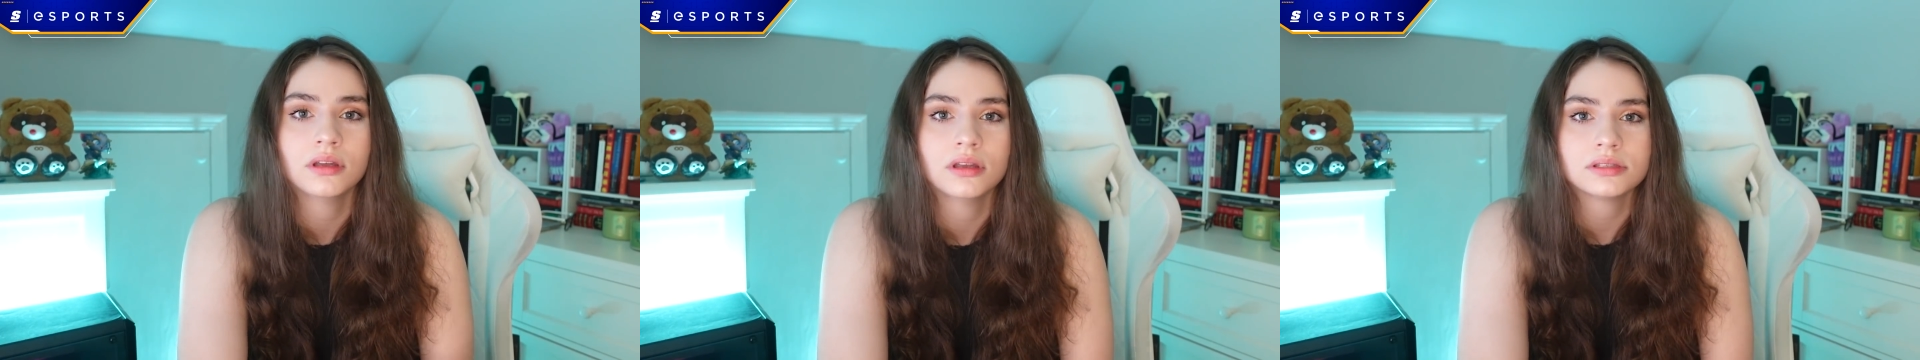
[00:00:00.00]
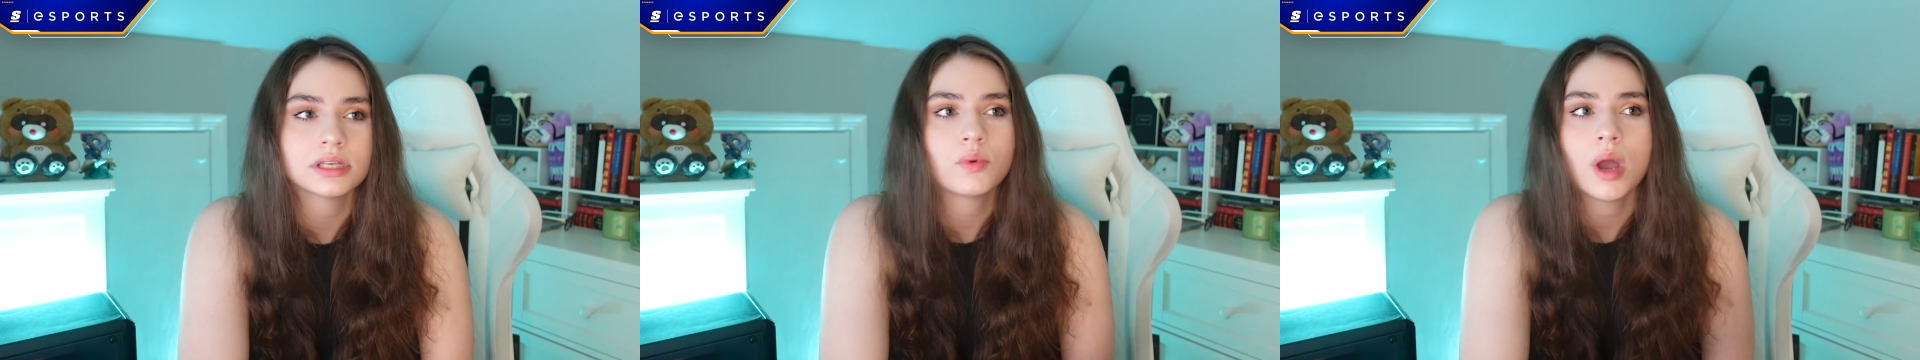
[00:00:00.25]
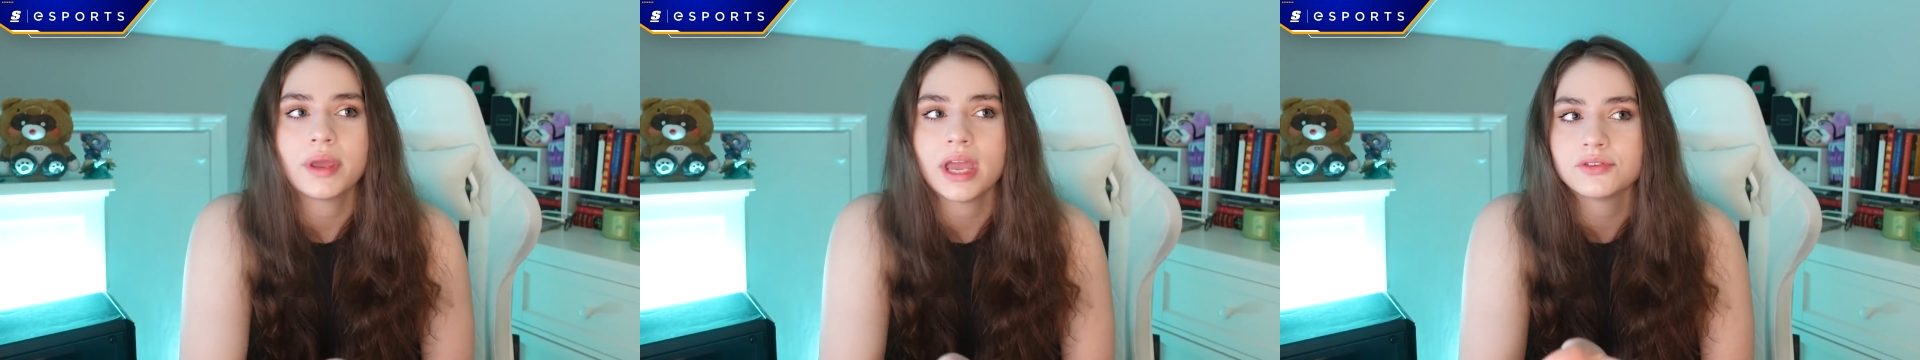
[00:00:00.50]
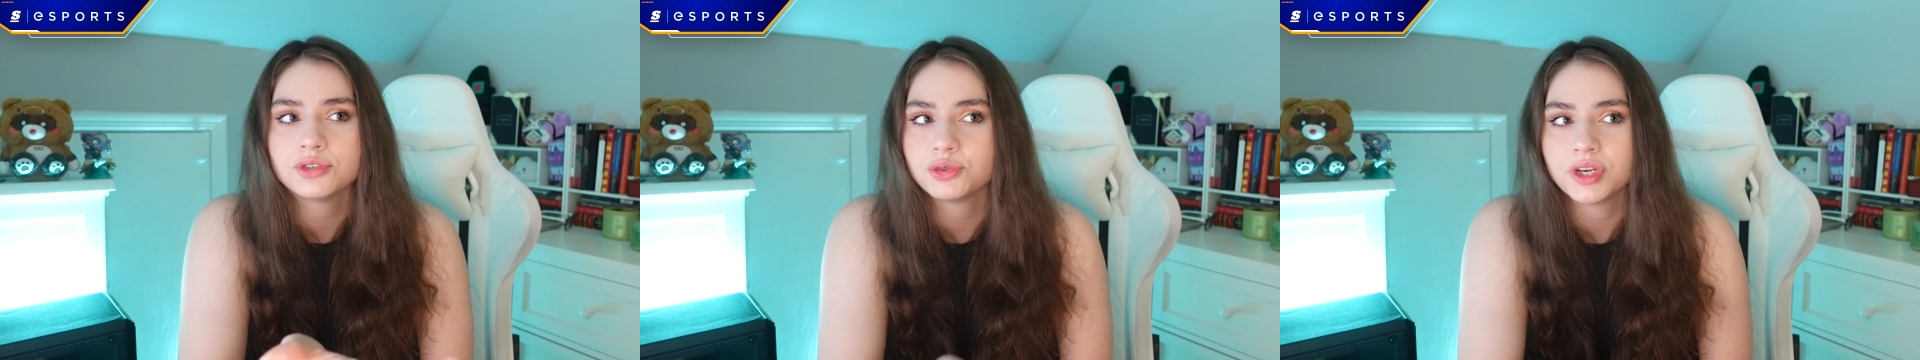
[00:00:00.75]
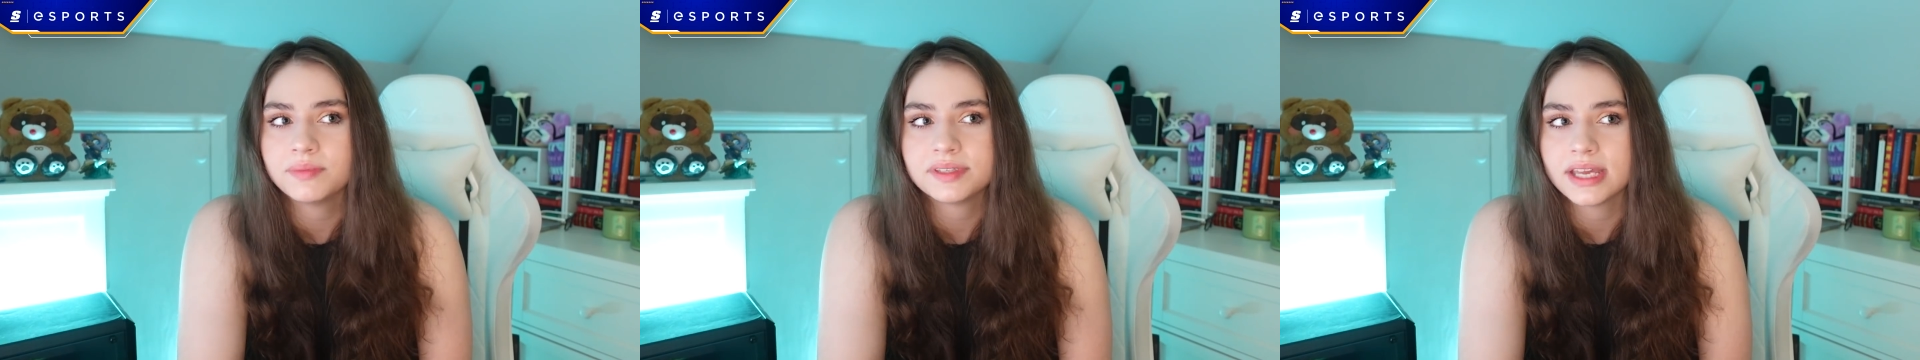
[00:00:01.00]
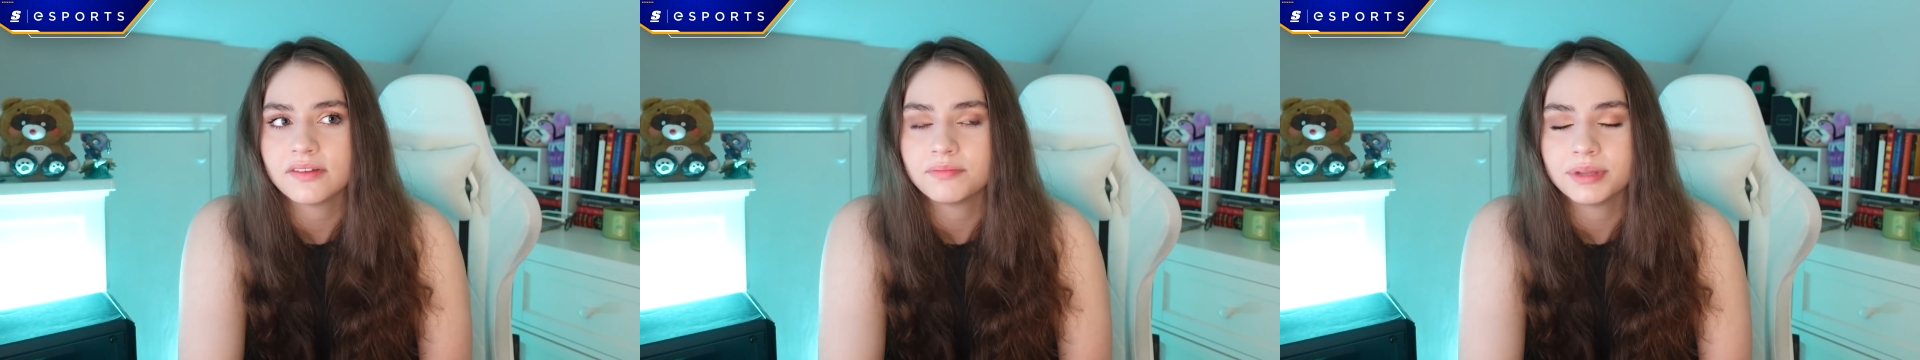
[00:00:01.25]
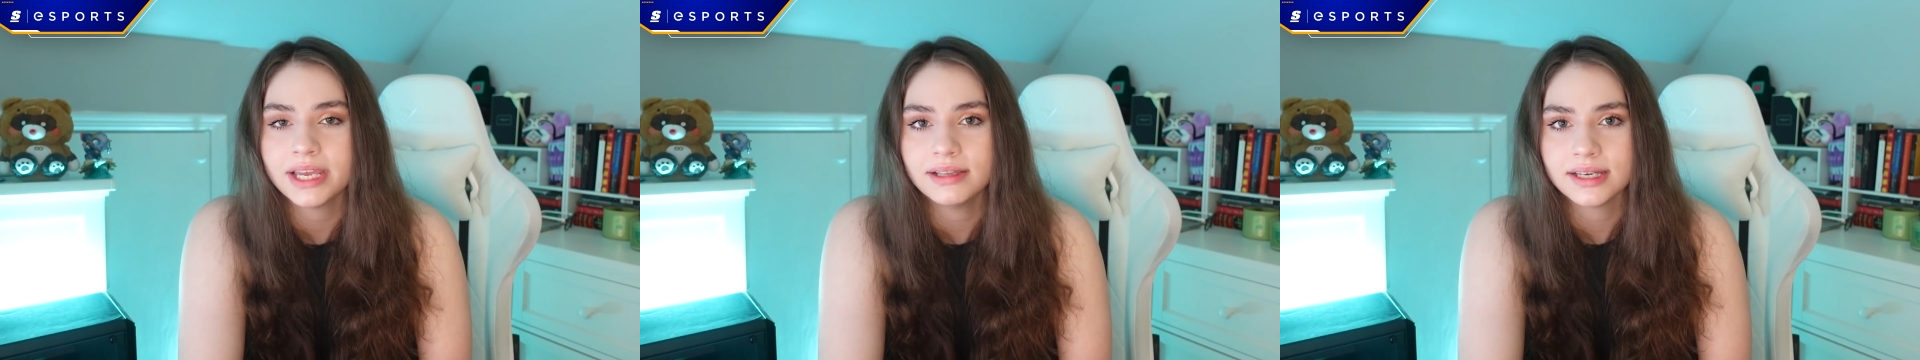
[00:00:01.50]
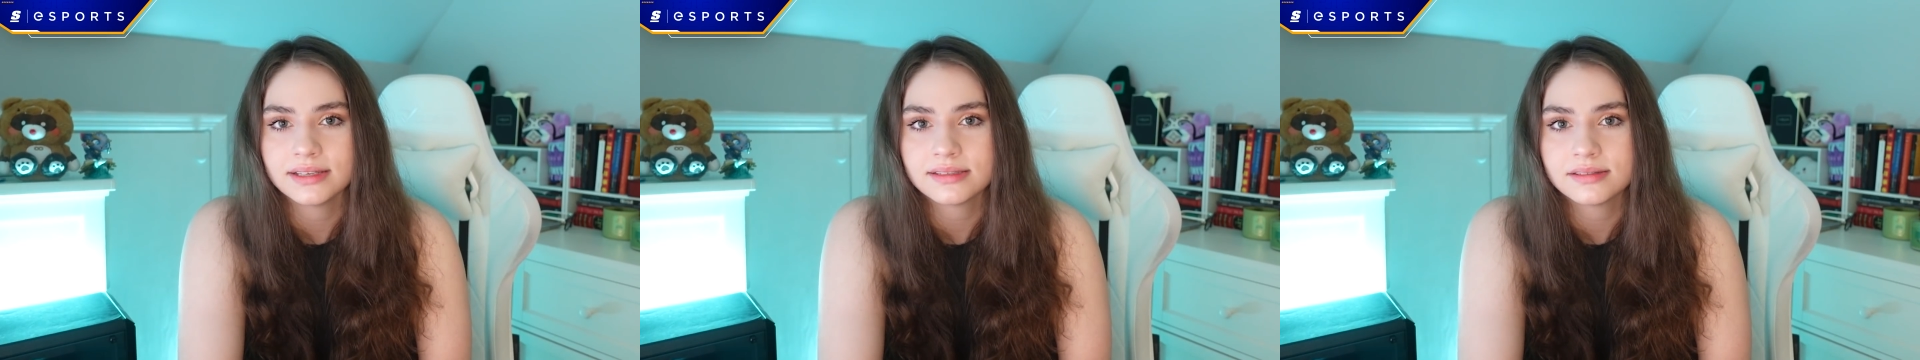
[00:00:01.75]
It's like why we have stream-safe
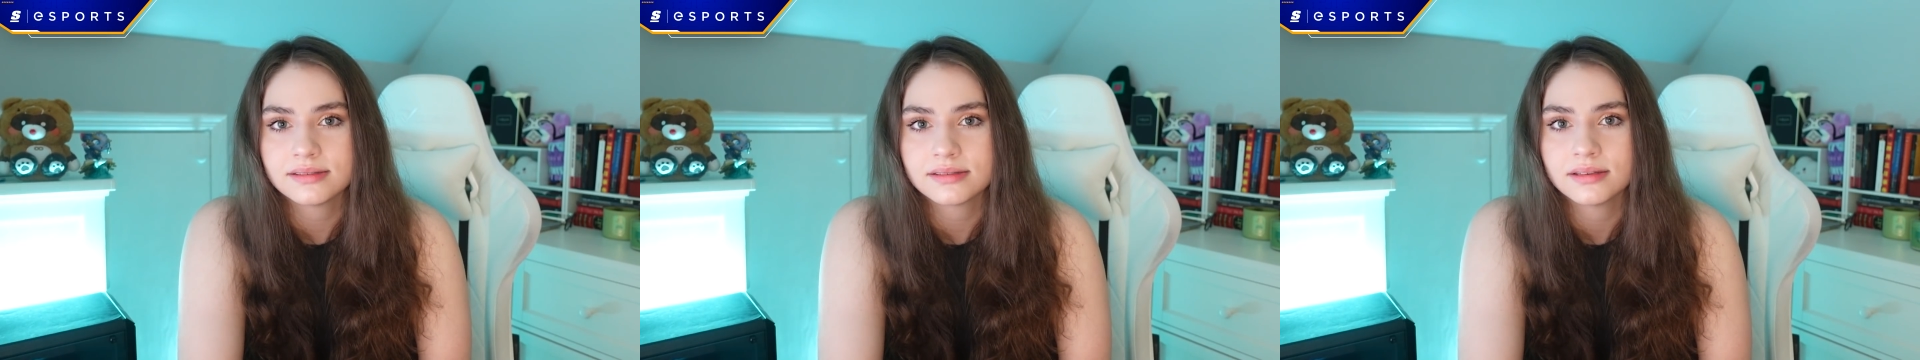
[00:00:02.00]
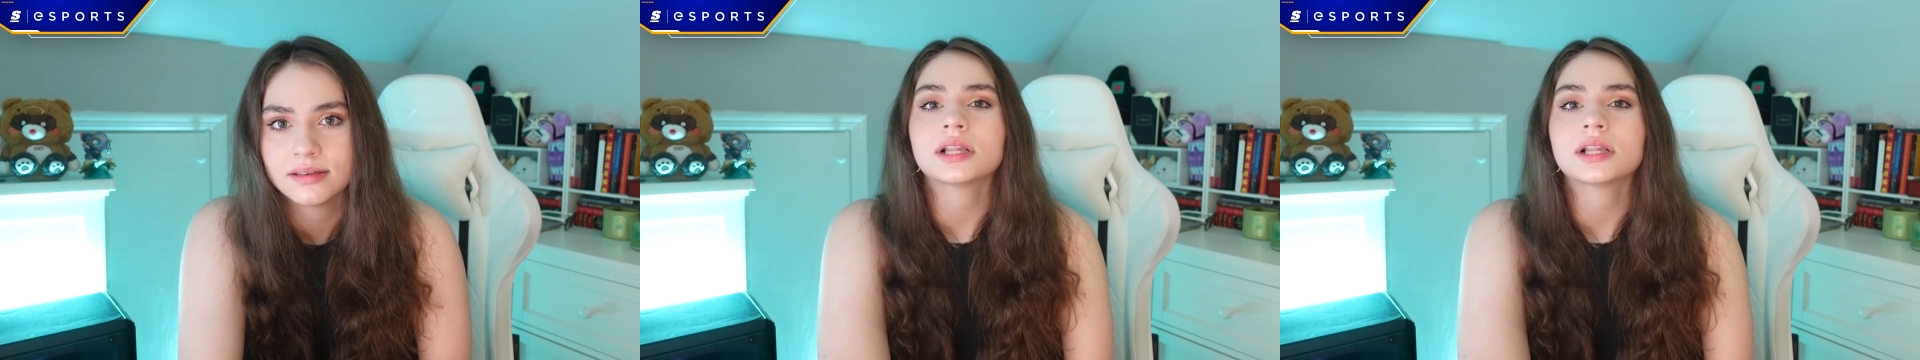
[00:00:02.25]
playlists.